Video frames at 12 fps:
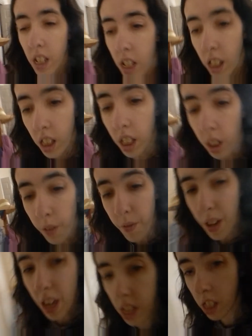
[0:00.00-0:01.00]
in a little
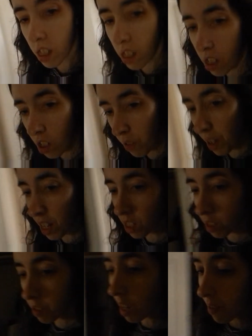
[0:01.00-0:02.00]
bit to go back to my